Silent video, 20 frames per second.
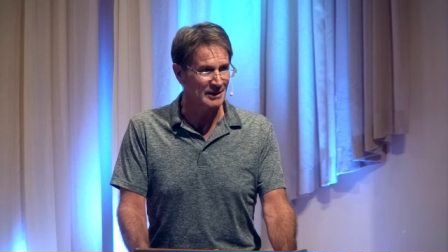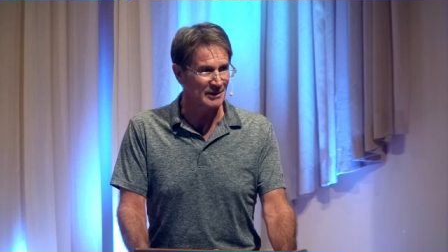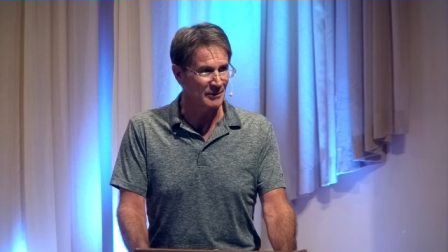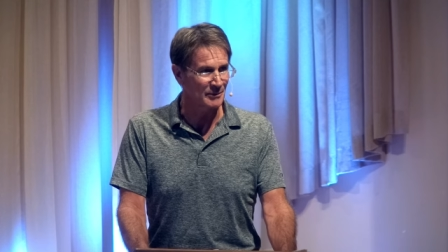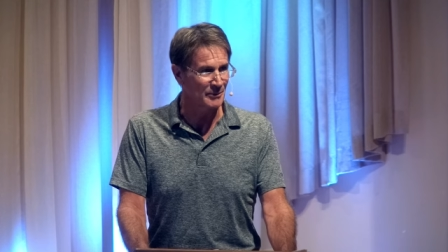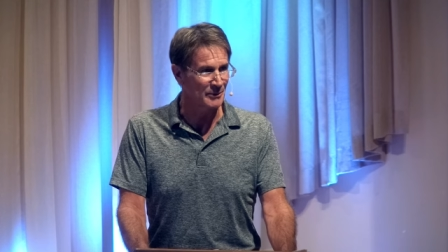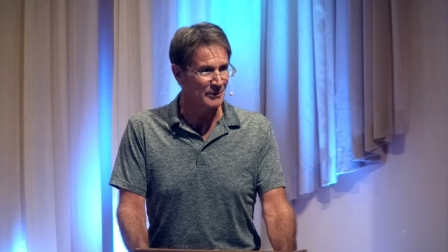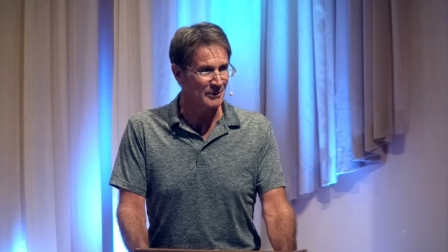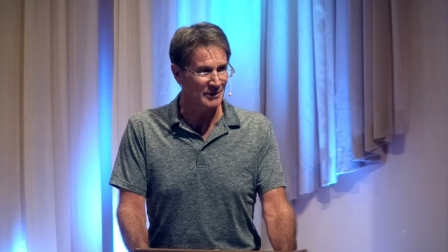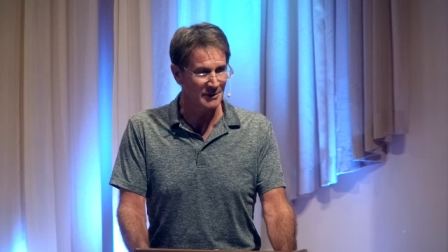at the
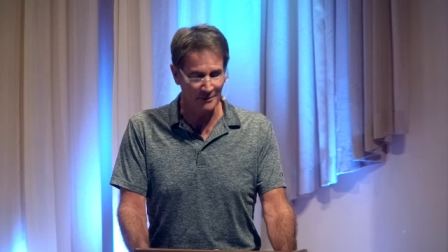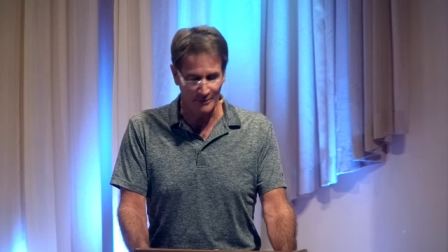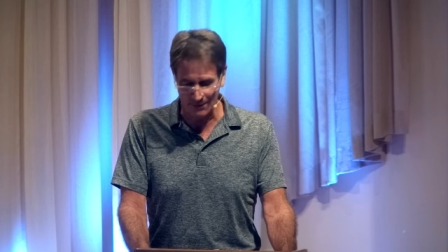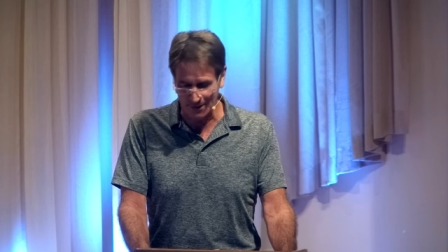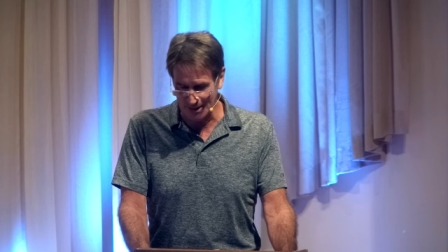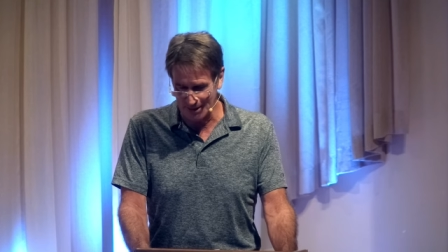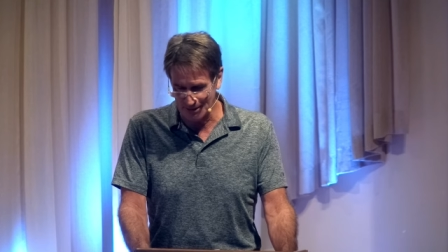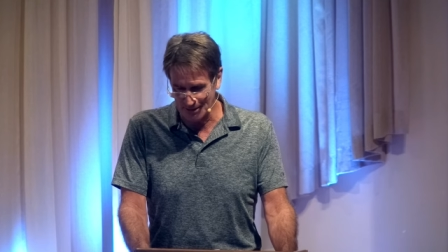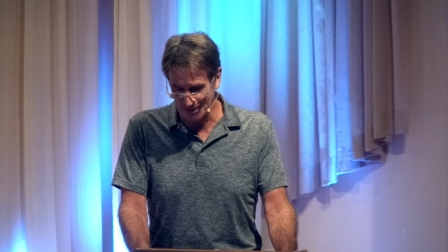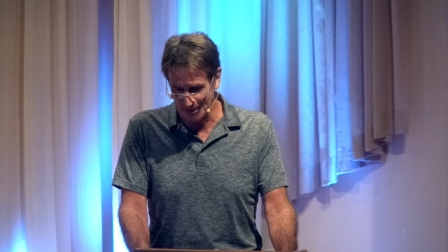world's
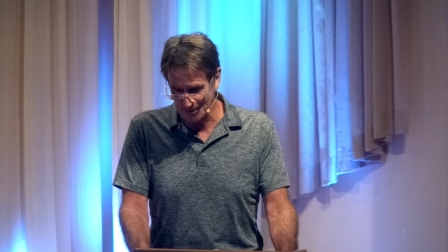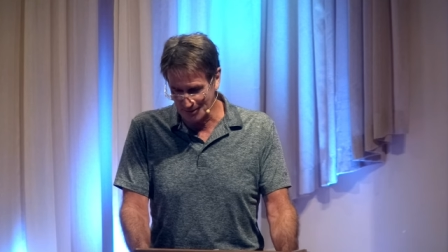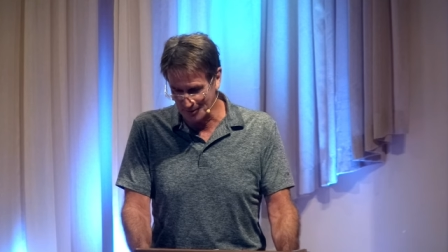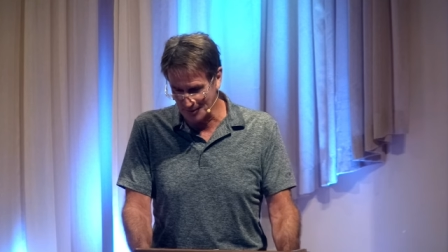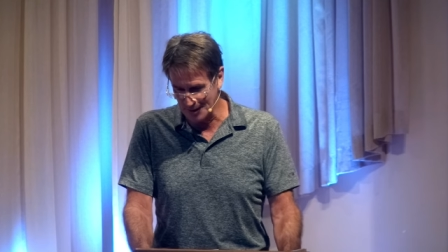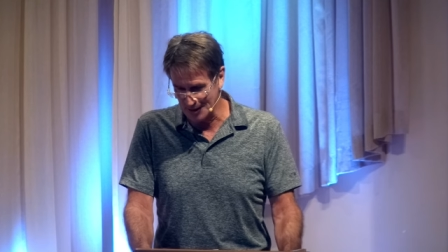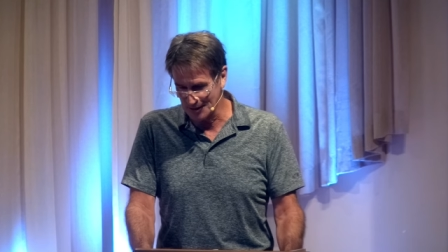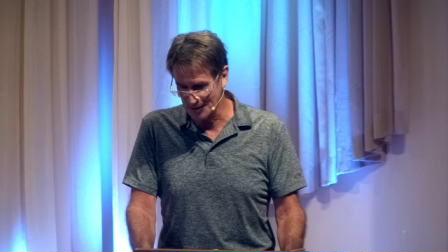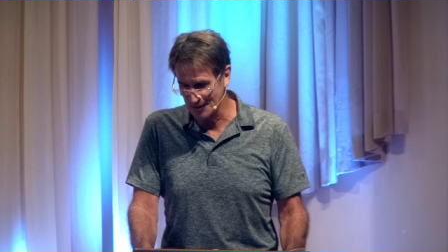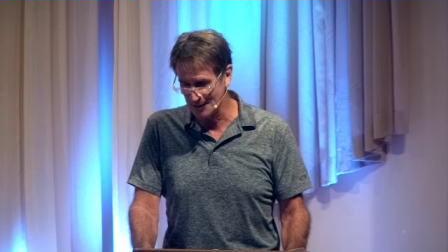religious
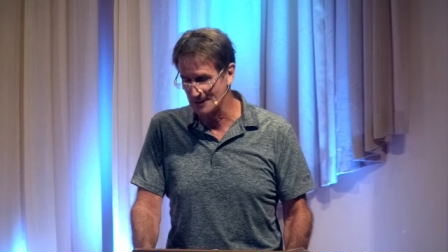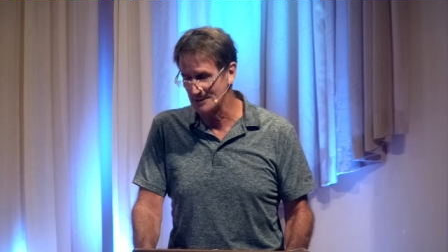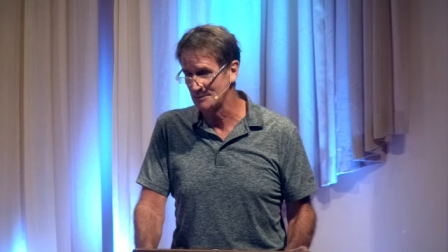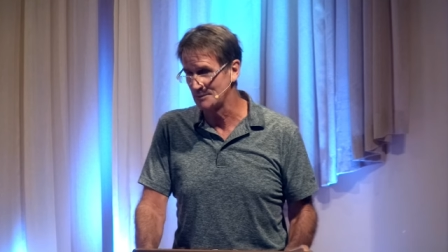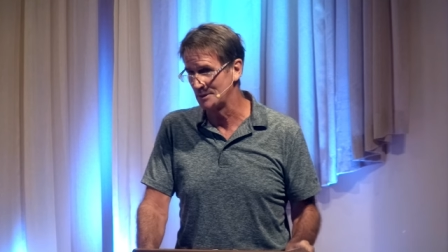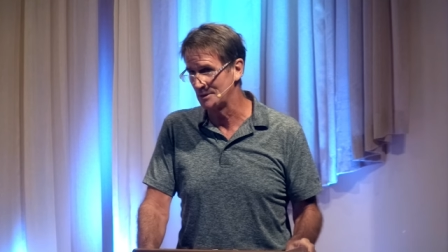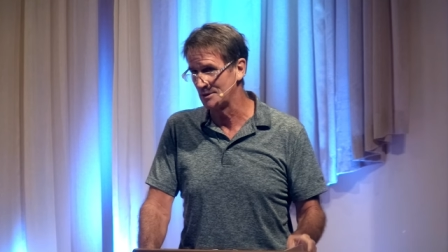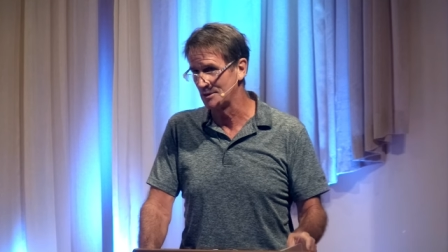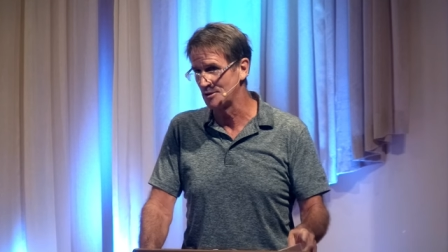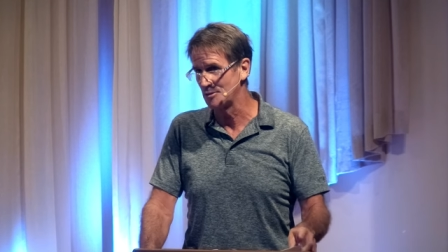
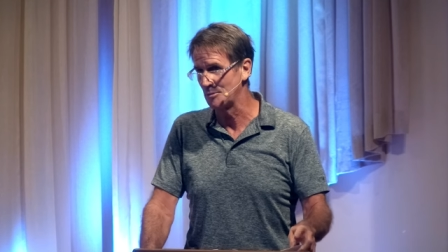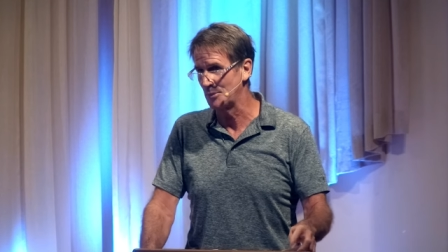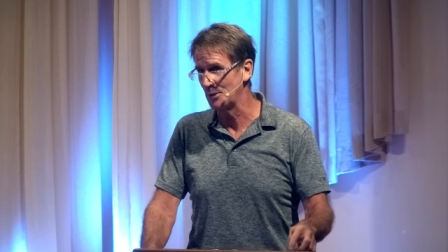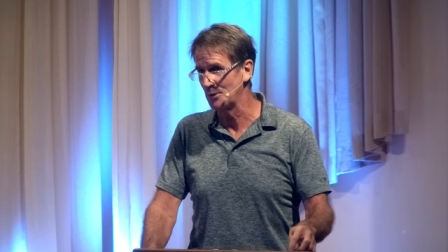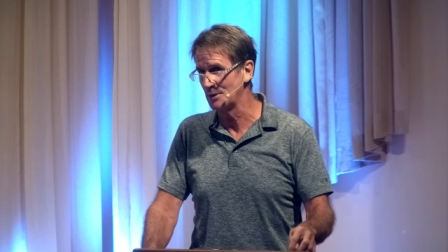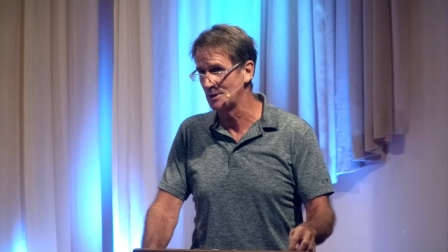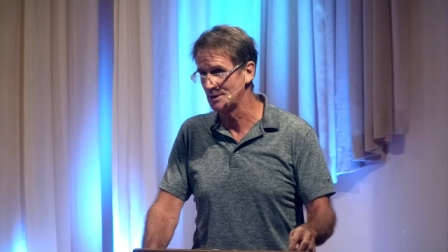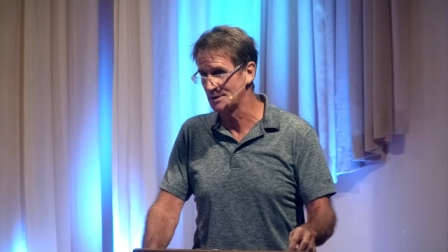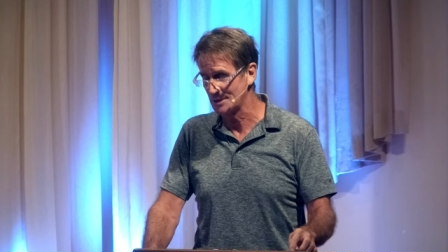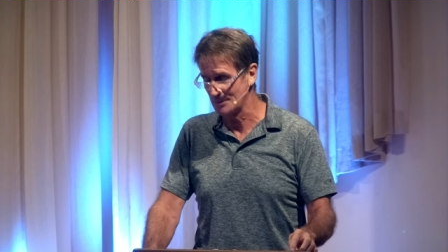traditions, whether it's
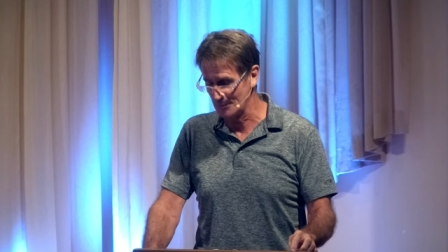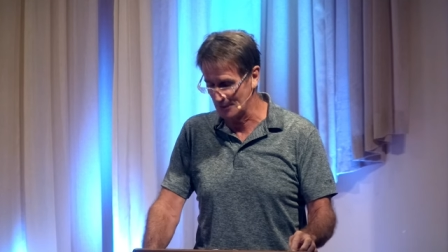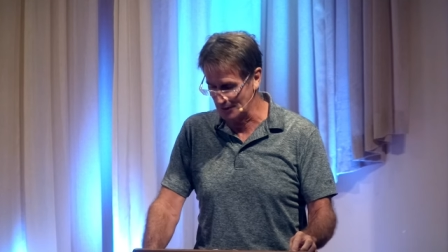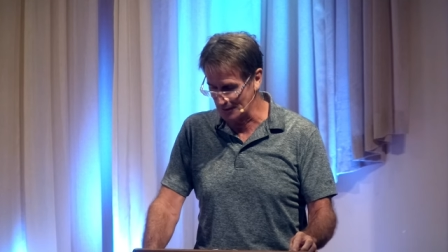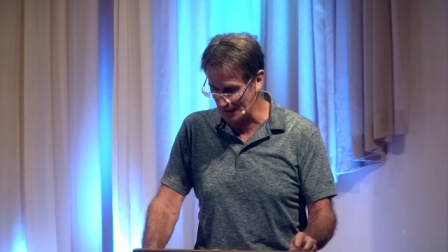Buddhism